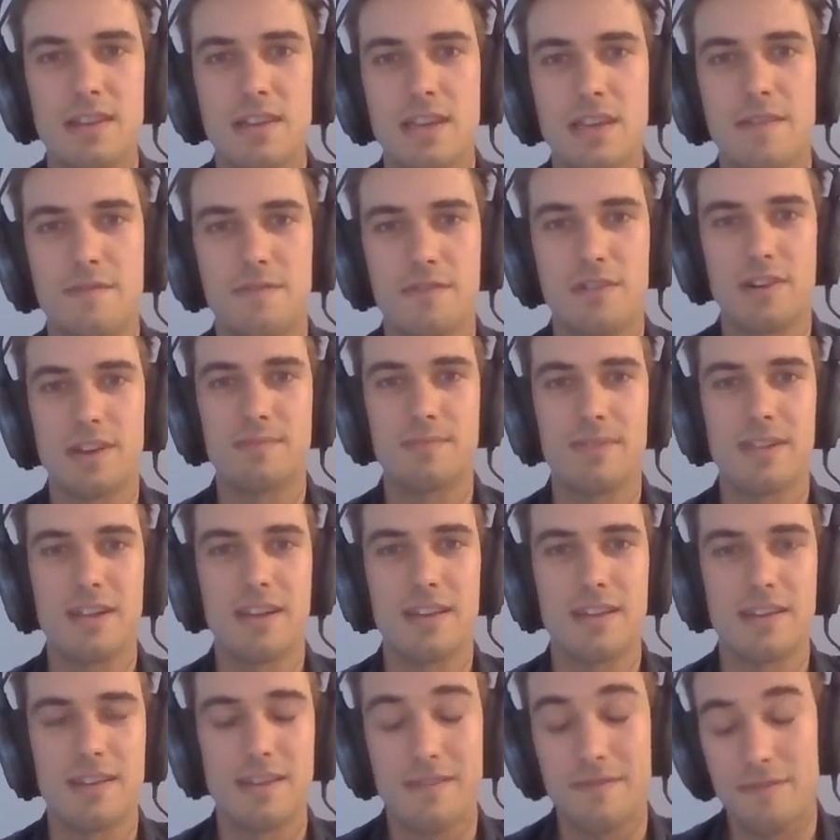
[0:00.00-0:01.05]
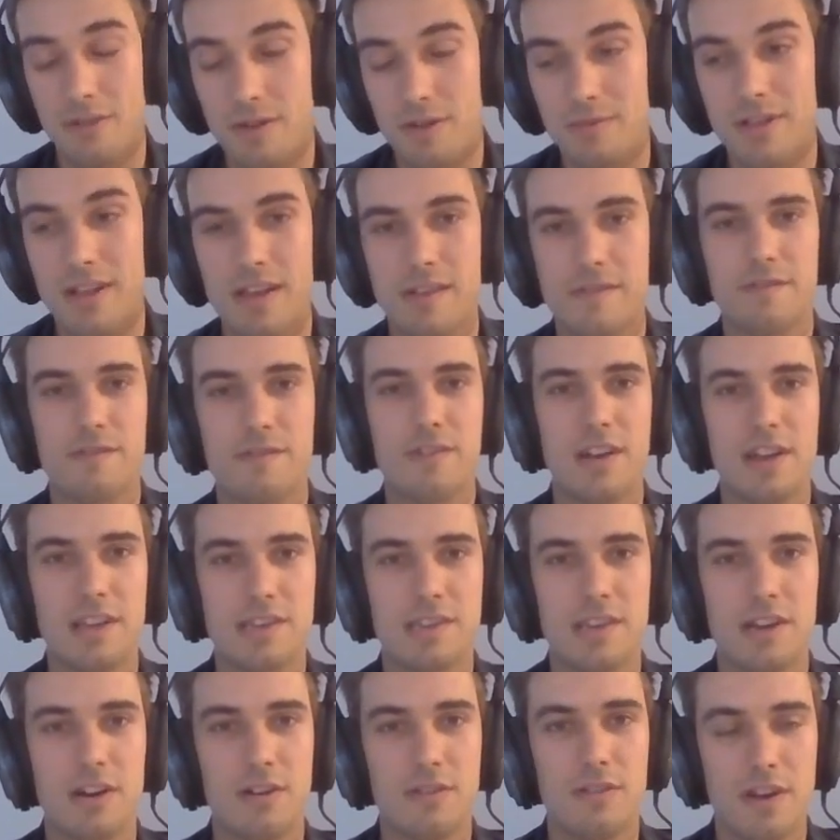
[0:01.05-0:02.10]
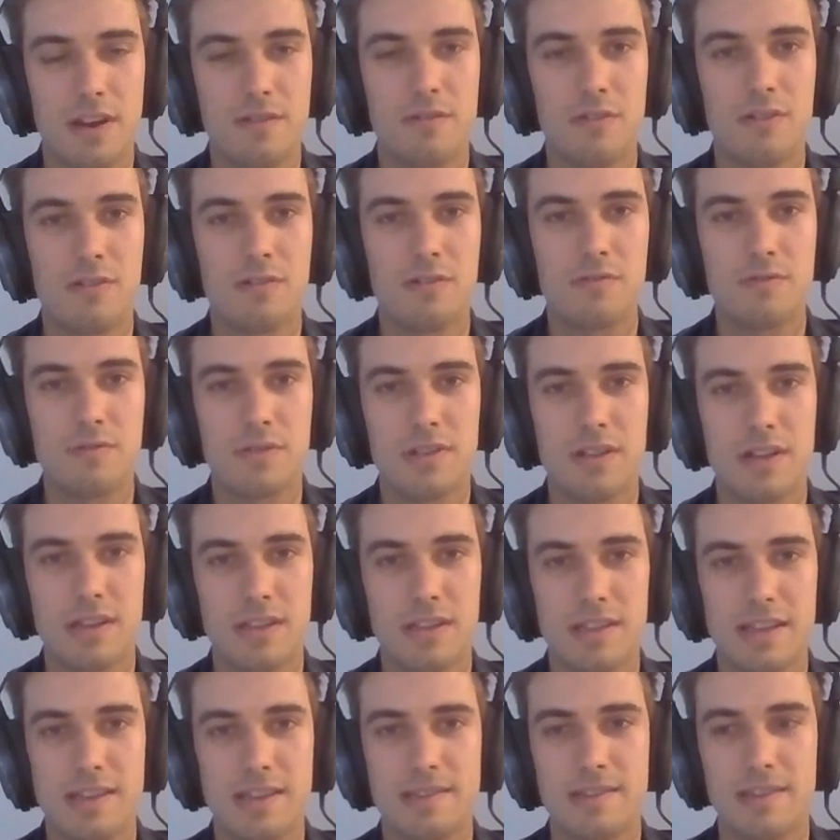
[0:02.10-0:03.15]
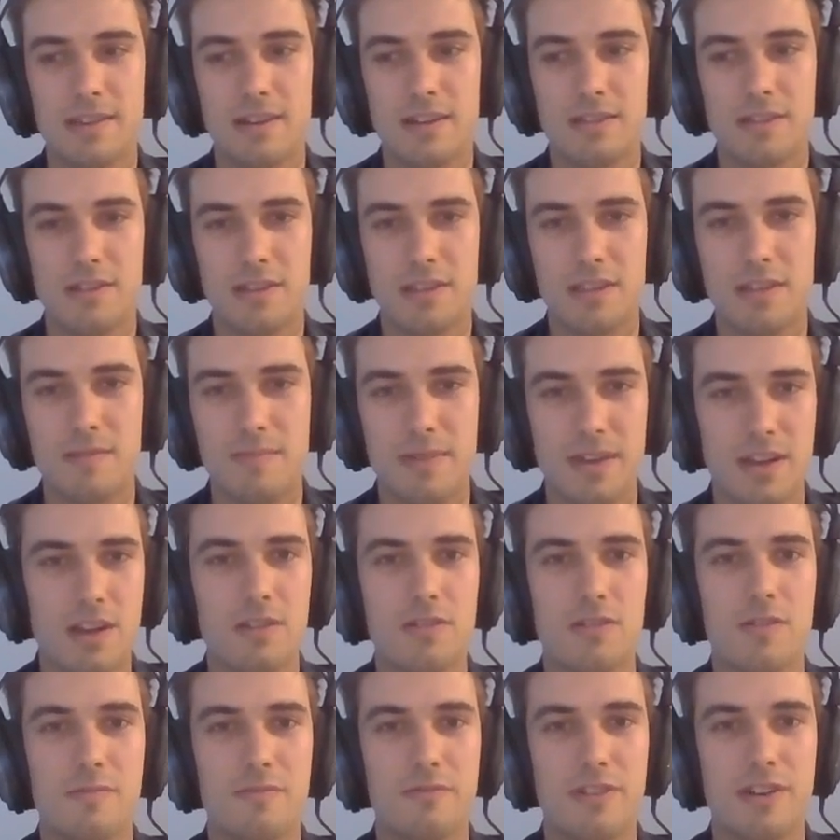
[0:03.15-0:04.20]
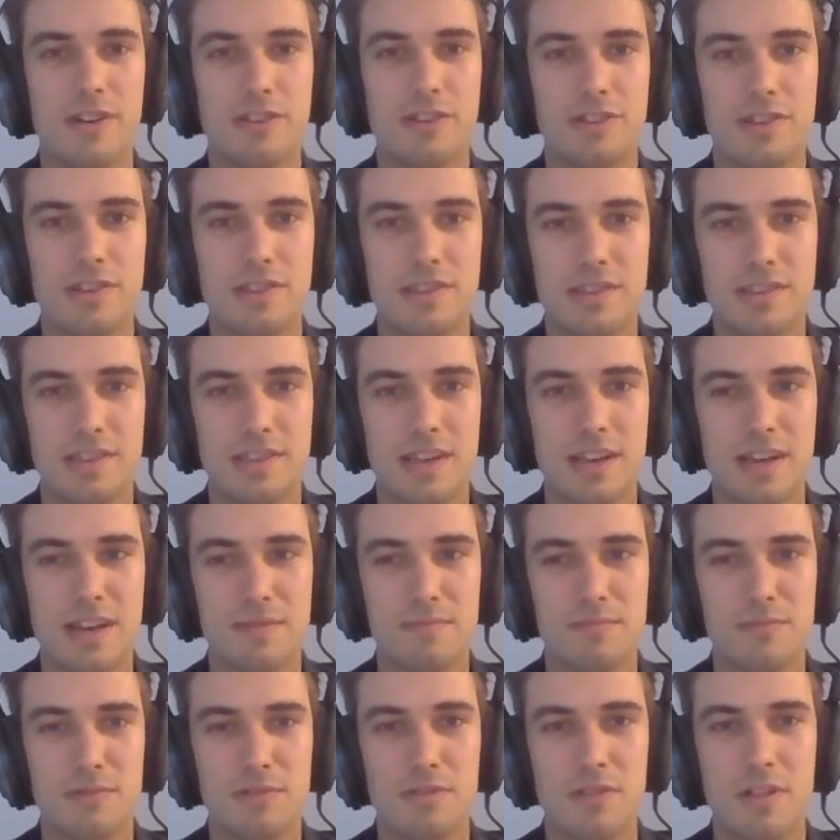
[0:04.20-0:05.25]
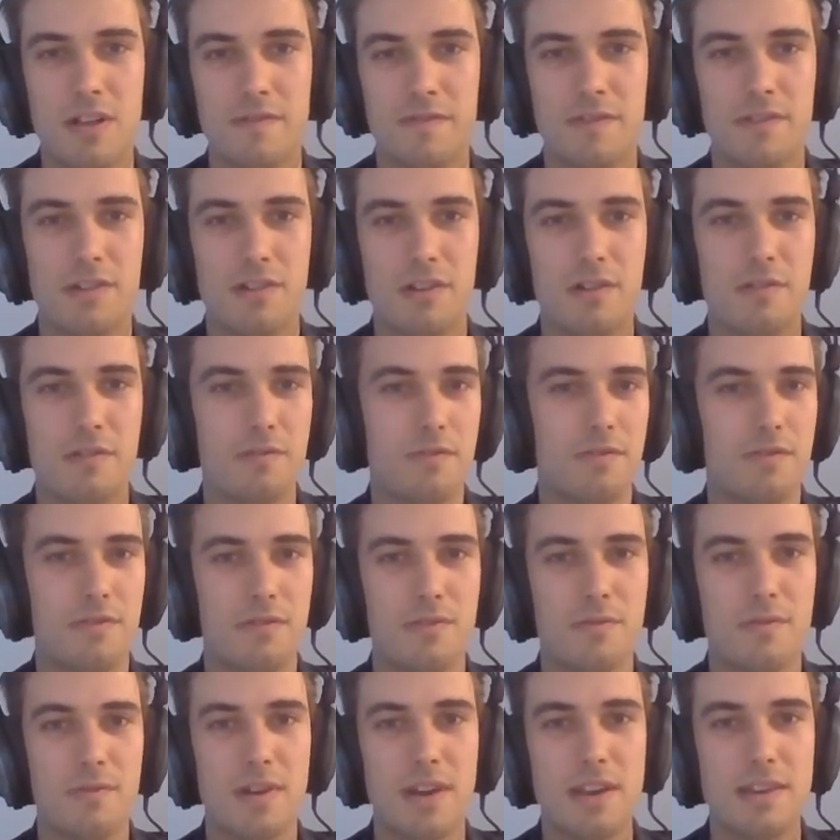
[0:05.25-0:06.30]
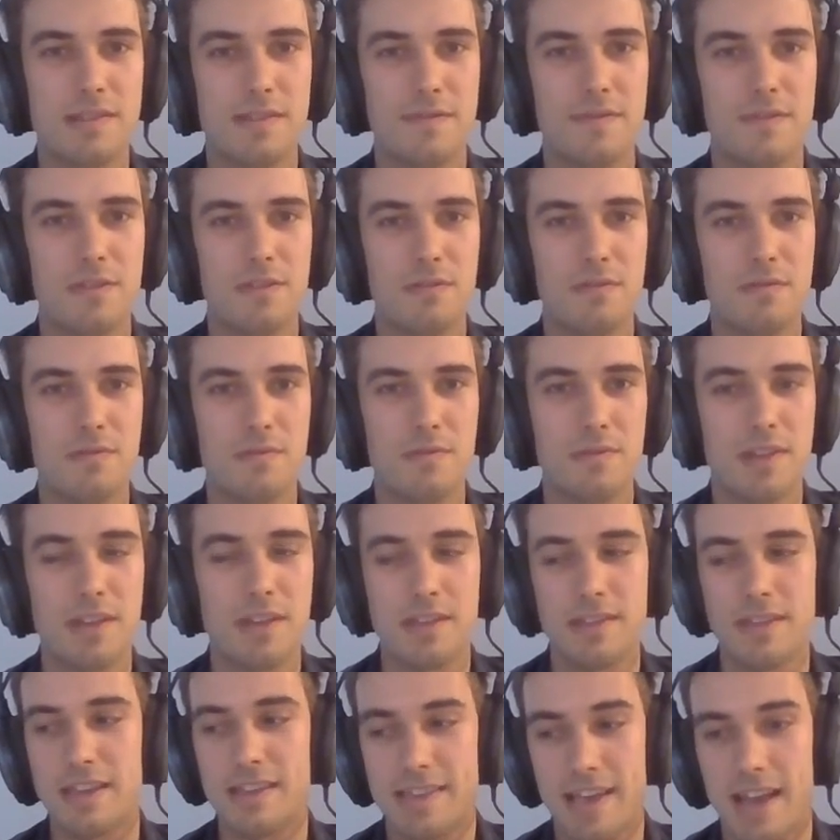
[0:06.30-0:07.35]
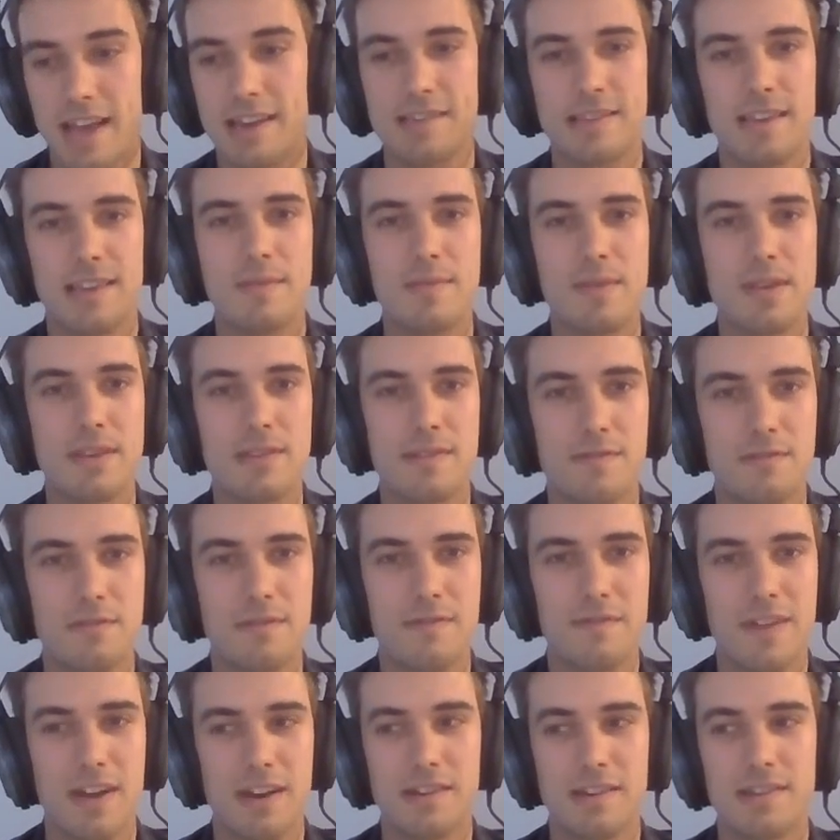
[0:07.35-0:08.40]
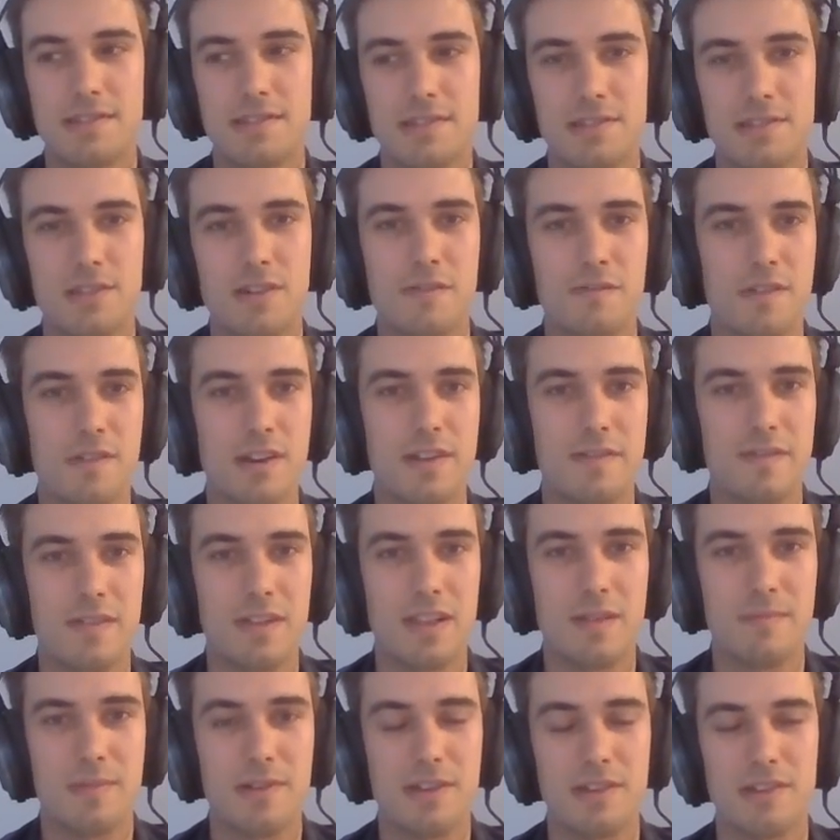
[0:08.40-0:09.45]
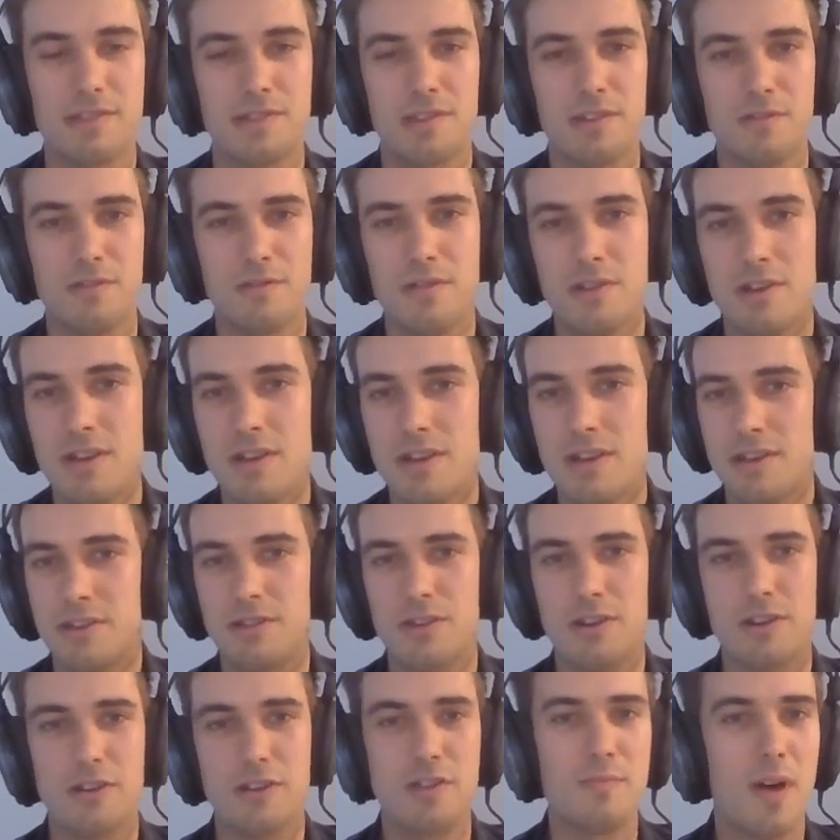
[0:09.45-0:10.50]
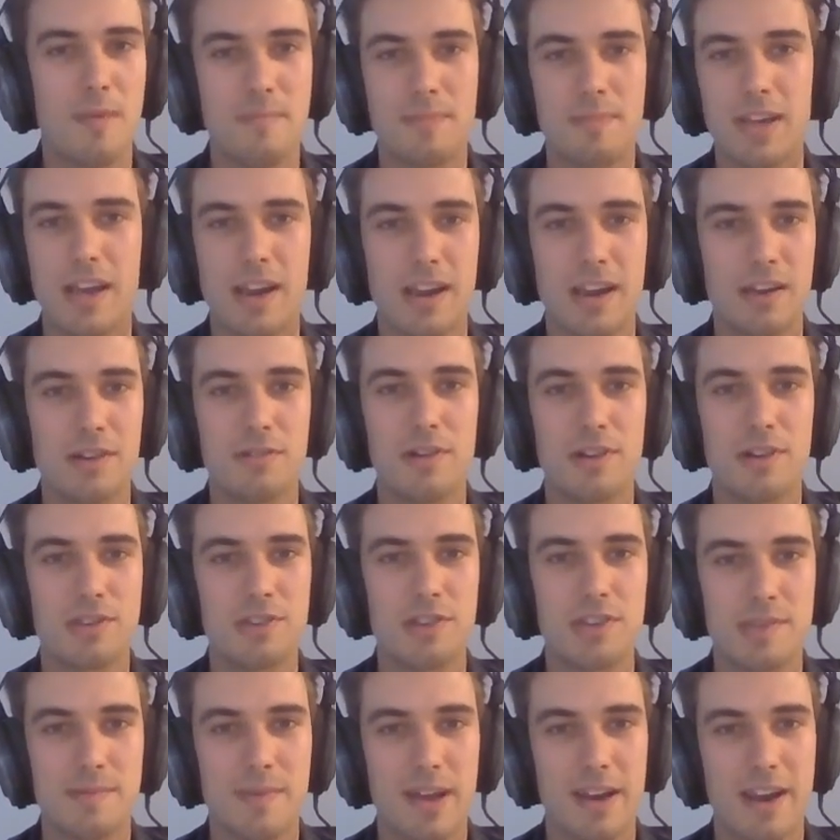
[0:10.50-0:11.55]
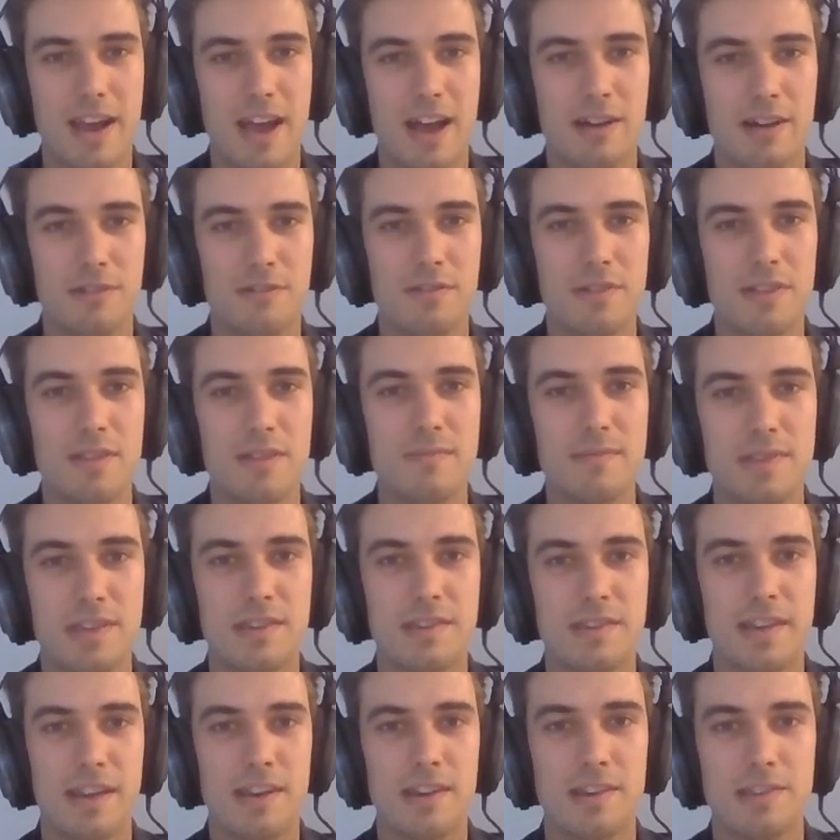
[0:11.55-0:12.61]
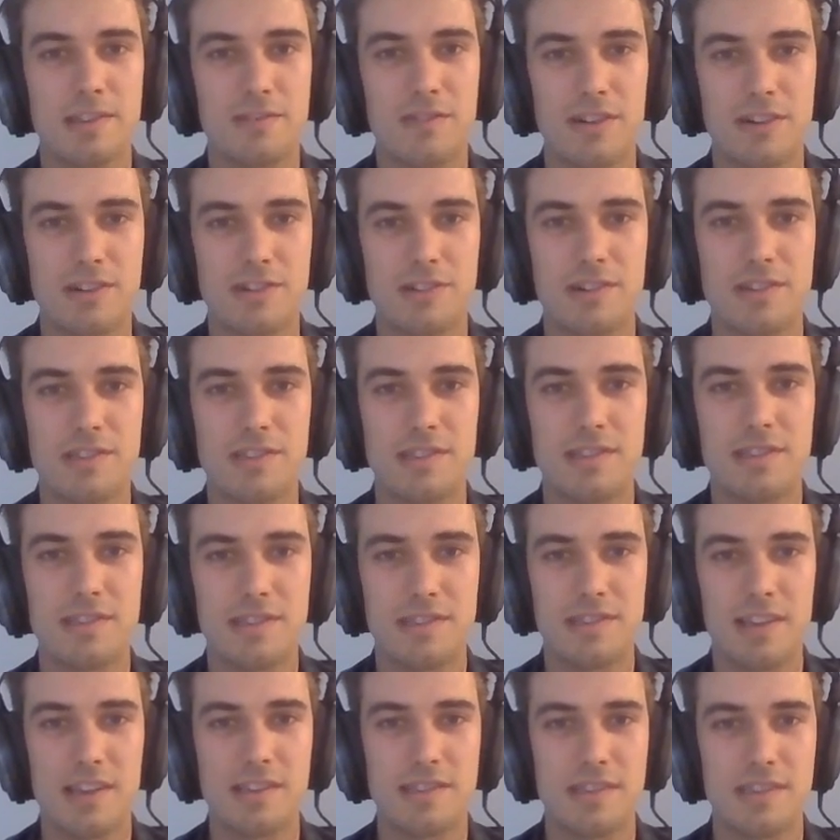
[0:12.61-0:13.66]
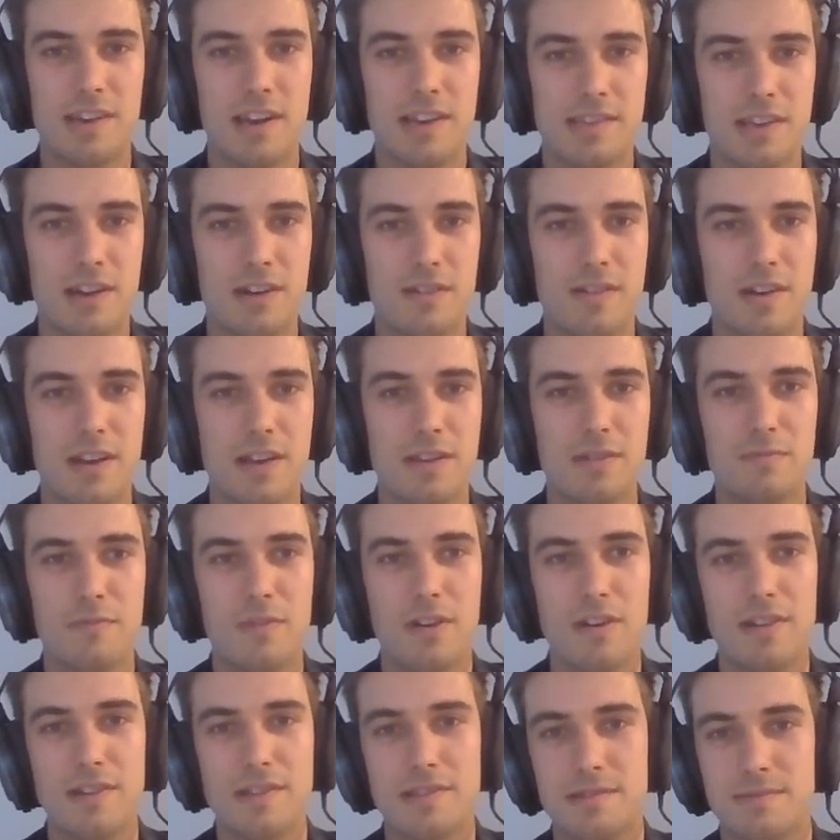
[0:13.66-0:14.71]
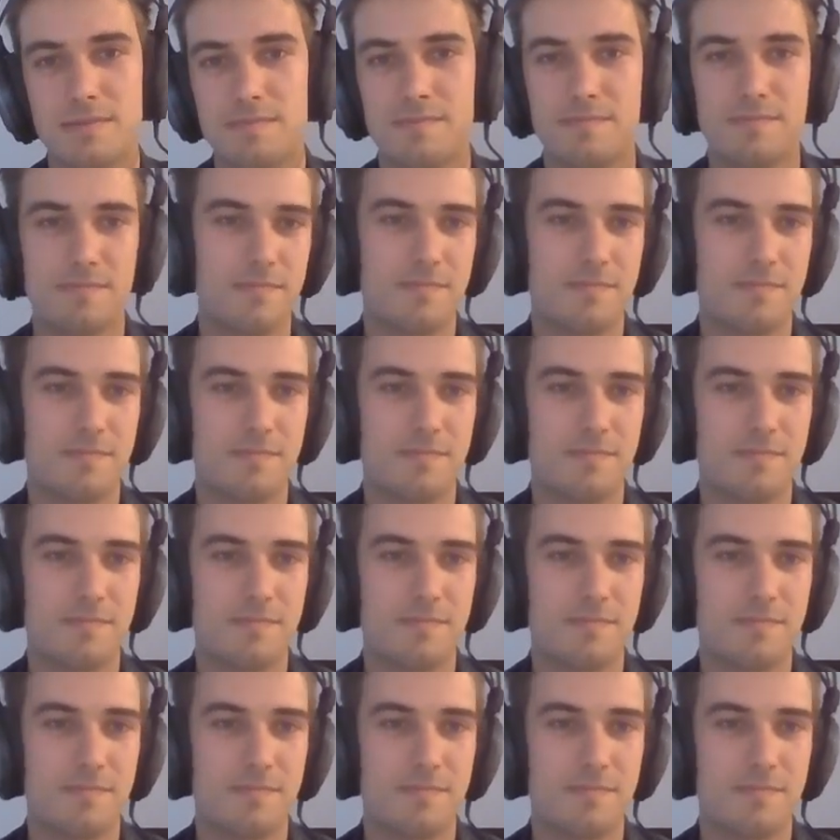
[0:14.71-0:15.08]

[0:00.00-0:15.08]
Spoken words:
If you're applying for an SRE role, at least at a lot of the bigger corporations, you'll often go through an interview, the exact same interview, in fact, as a software developer. So, you might be getting questions about algorithms and data structures as an SRE, whereas